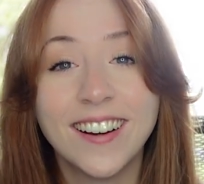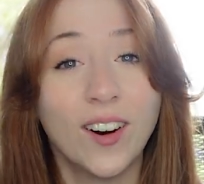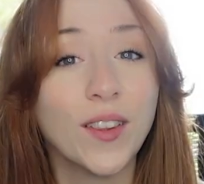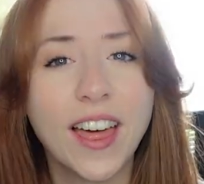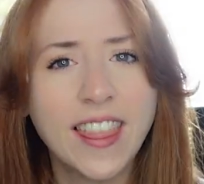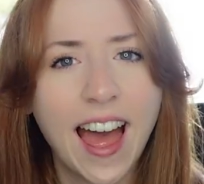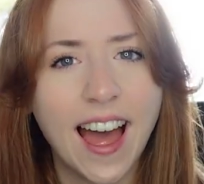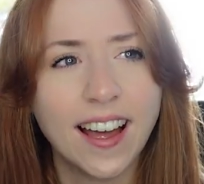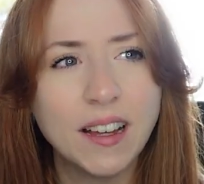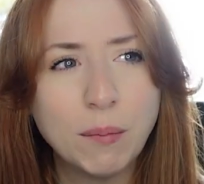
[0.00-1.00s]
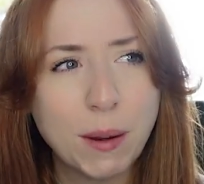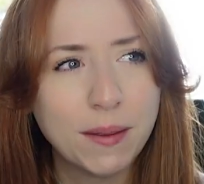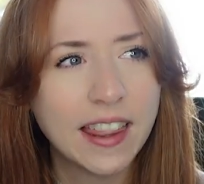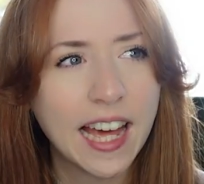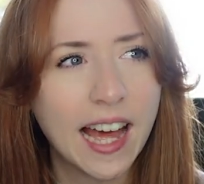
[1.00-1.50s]
Or they're there, maybe
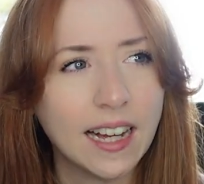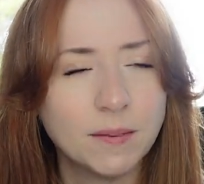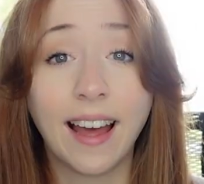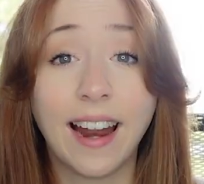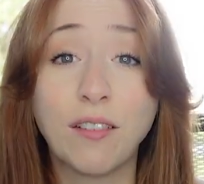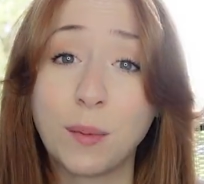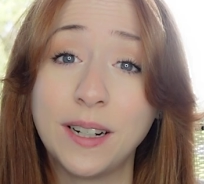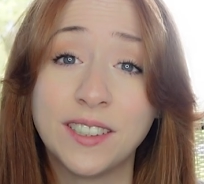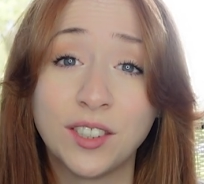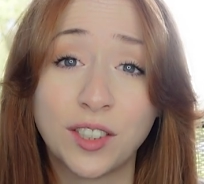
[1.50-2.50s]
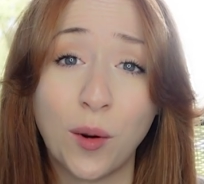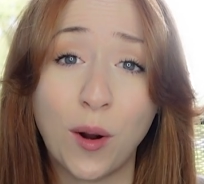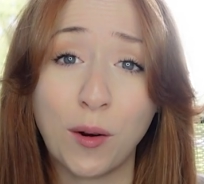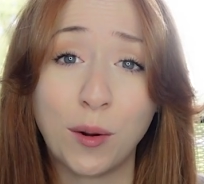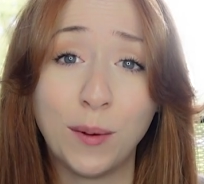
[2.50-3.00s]
they're there. And everybody is so
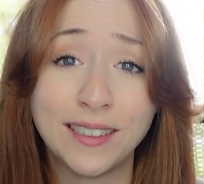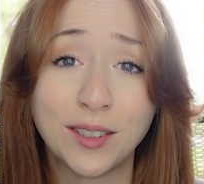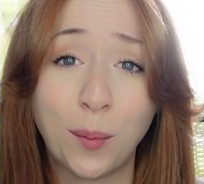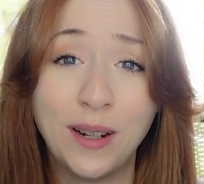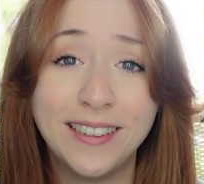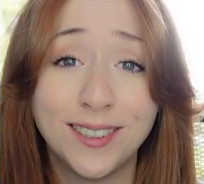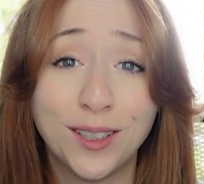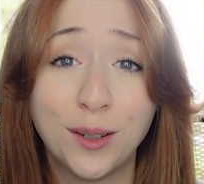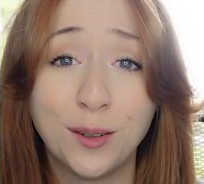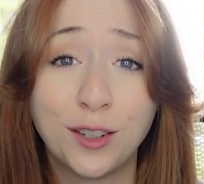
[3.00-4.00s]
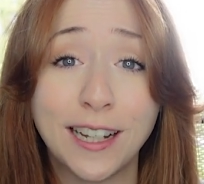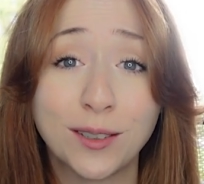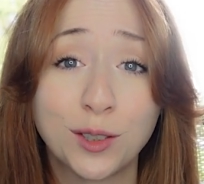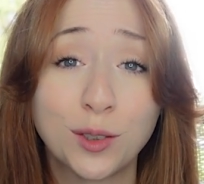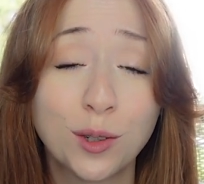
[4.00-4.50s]
welcoming, so please do share
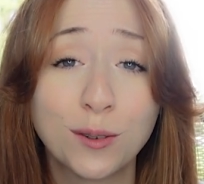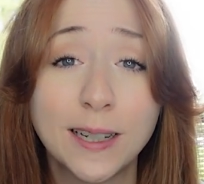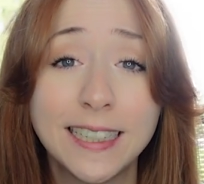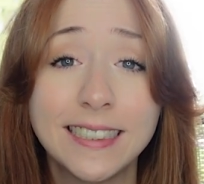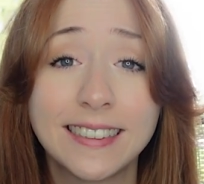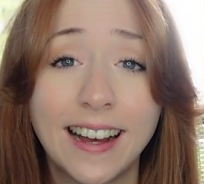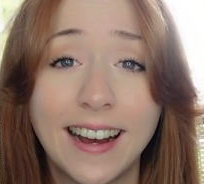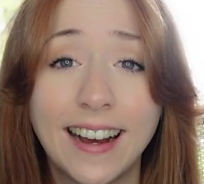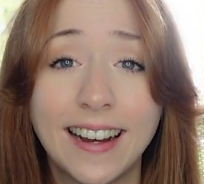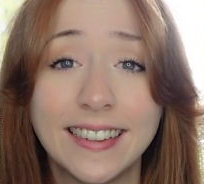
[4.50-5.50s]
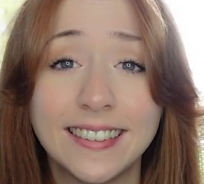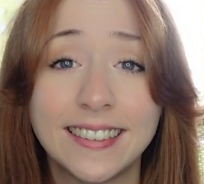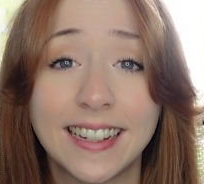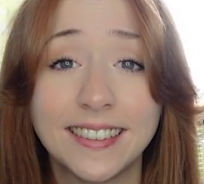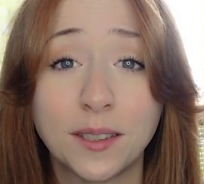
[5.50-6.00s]
your stories and
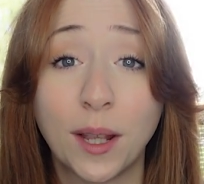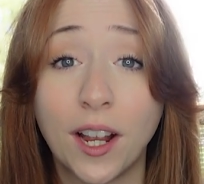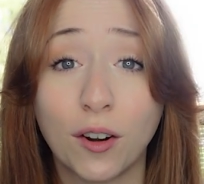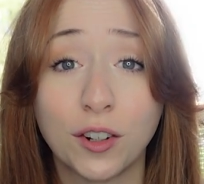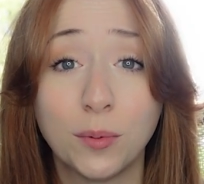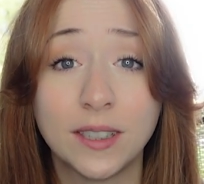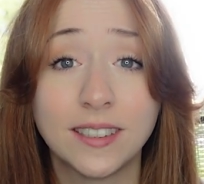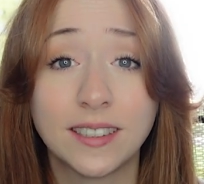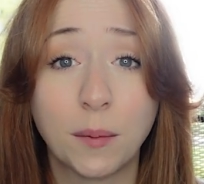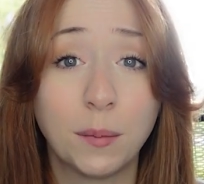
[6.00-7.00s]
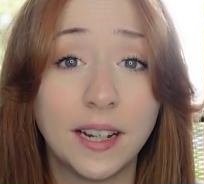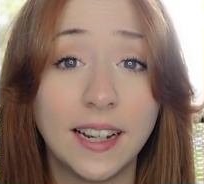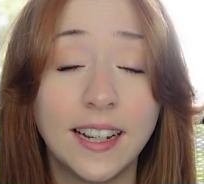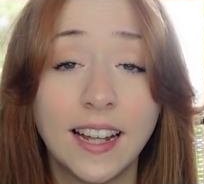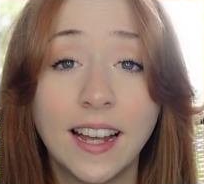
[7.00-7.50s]
send some encouragement to
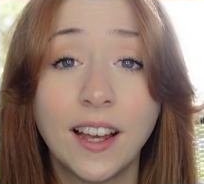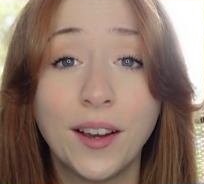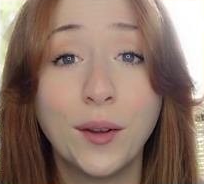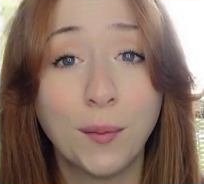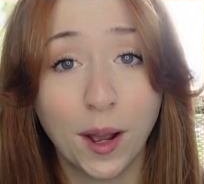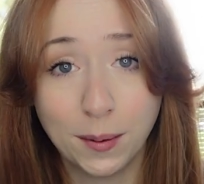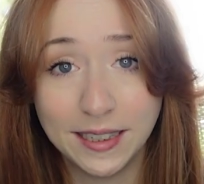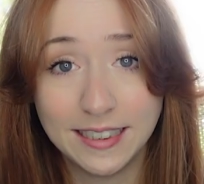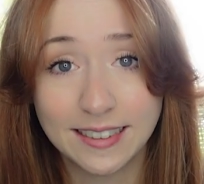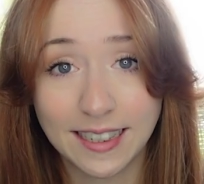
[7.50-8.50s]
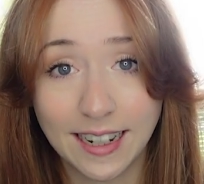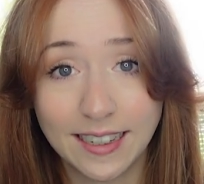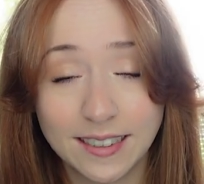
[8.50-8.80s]
somebody who might be needing it.